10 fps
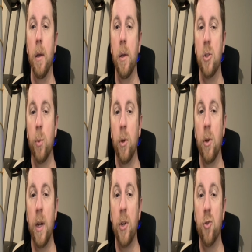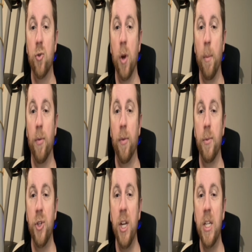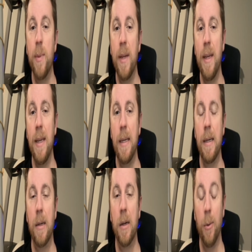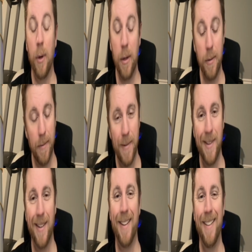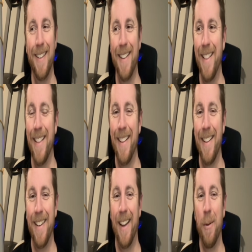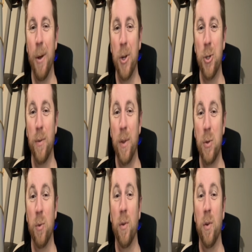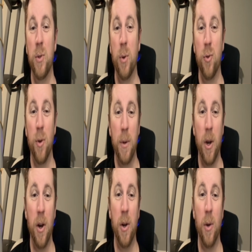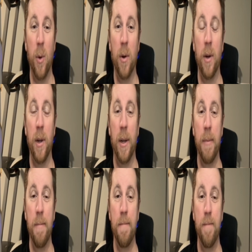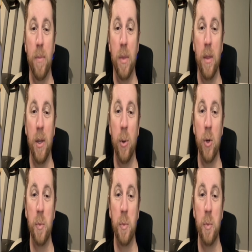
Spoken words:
So we're looking at Trump from Cheeks McGee. All right, well, I'm not sure if this refers to a Trump card or the U.S.